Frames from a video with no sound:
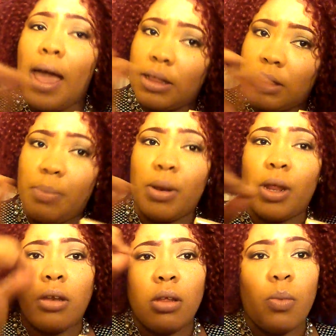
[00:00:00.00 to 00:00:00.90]
and dip it
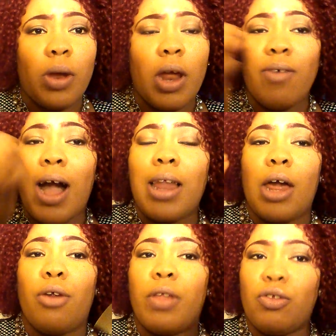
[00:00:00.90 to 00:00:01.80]
into whatever
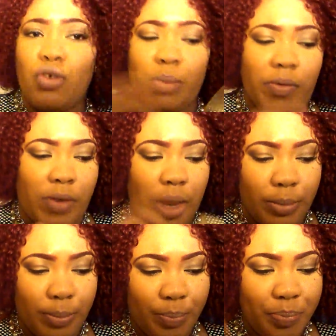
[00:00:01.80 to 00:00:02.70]
eyeliner that you prefer.